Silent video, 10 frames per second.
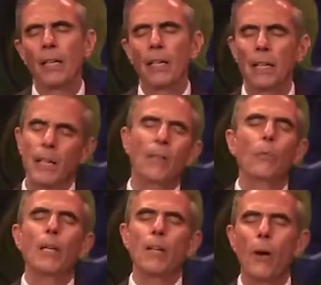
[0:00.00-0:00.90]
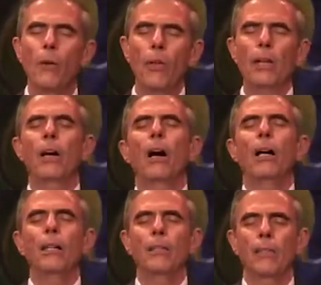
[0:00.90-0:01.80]
And as we know that God
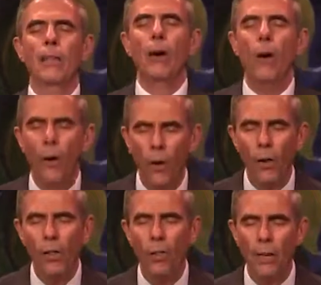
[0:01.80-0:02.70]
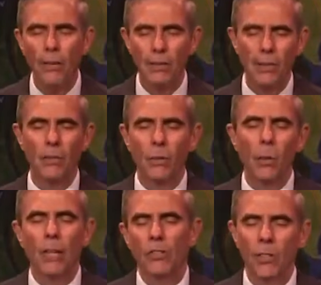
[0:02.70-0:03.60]
is in all these
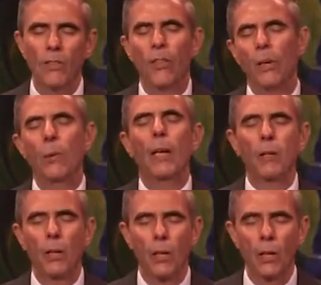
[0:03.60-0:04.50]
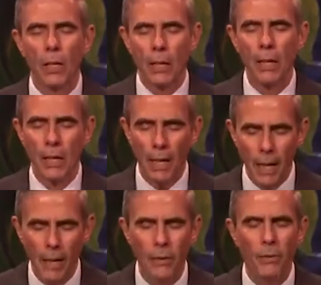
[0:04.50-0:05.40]
situations, the greater good
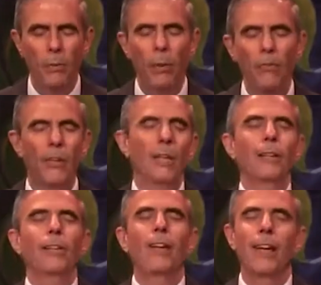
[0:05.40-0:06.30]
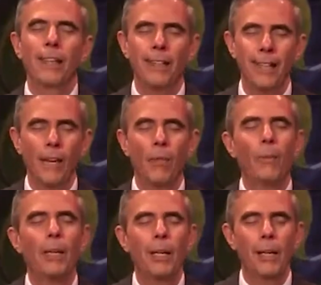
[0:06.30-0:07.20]
is revealed. And together
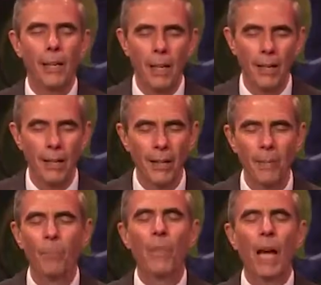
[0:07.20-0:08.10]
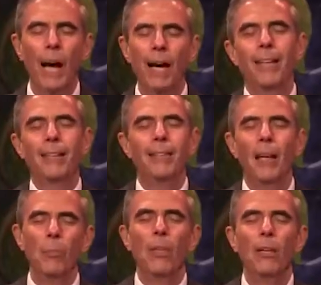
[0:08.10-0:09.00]
we declare, I
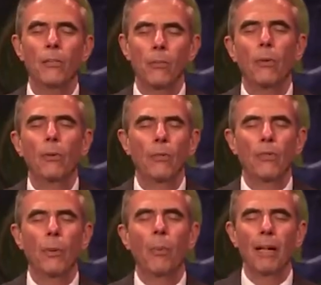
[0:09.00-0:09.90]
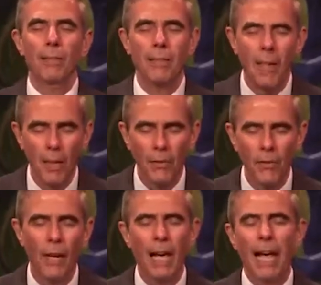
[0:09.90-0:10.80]
accept these truths for myself
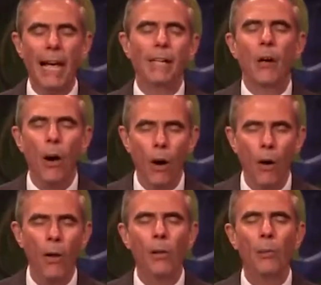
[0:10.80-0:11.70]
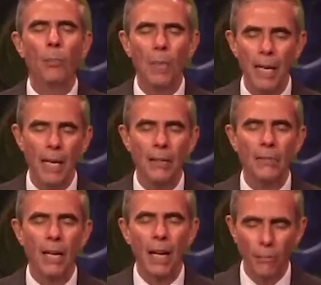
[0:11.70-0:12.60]
and all beings
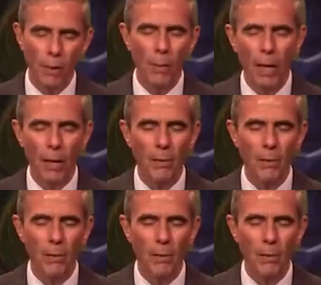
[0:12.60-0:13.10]
everywhere.